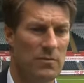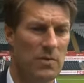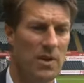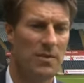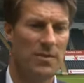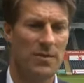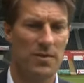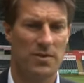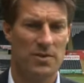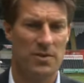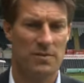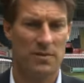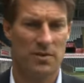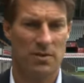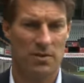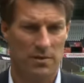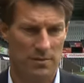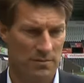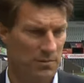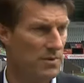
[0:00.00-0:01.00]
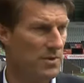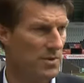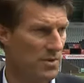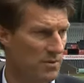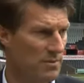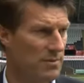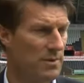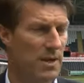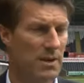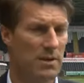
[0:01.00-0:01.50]
Well, first of all, we
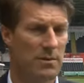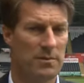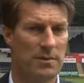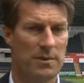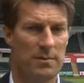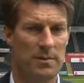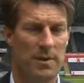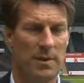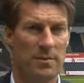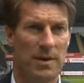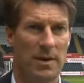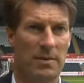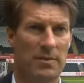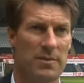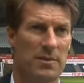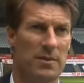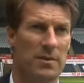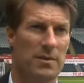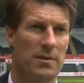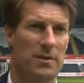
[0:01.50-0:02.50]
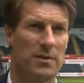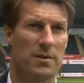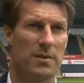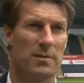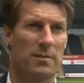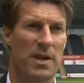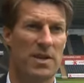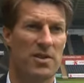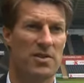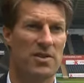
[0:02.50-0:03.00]
talk now about
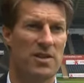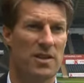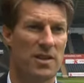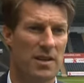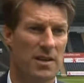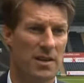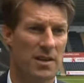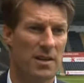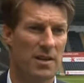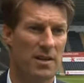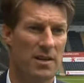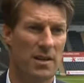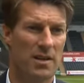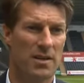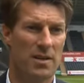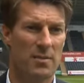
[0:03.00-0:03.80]
managing in the